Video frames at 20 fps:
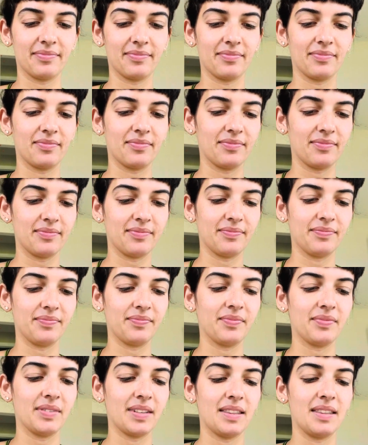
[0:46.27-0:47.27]

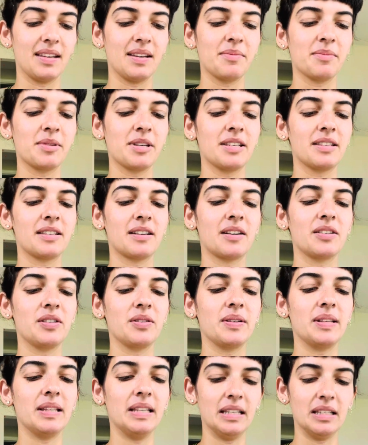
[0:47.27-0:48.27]
I'm going to start
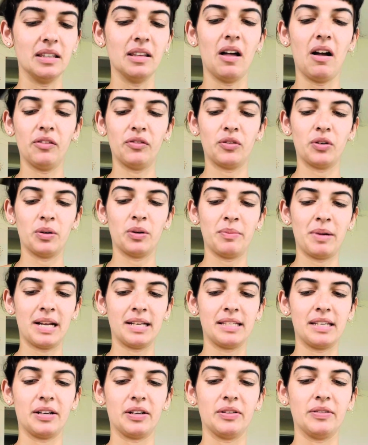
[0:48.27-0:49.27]
doing these long format
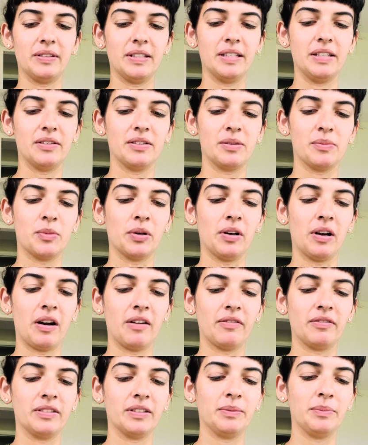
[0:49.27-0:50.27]
tarot videos more
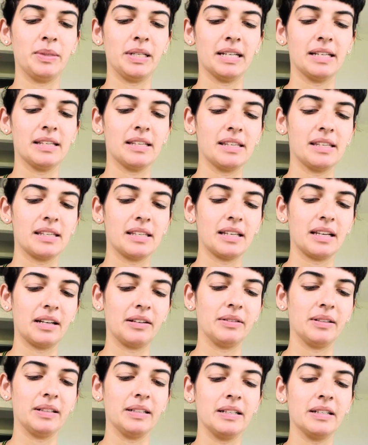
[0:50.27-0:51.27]
often because I
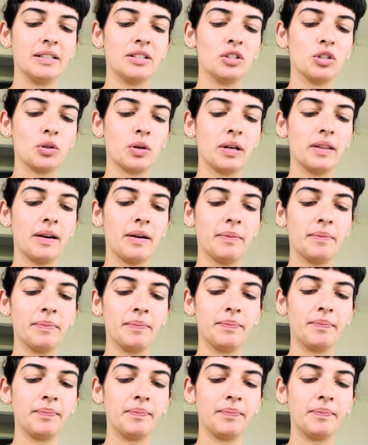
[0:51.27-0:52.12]
really enjoy them.